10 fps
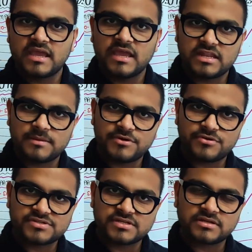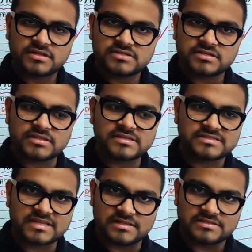in the
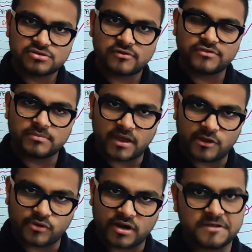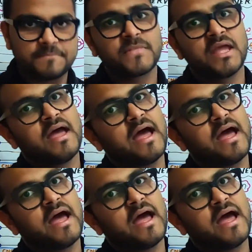cells of the myocardium,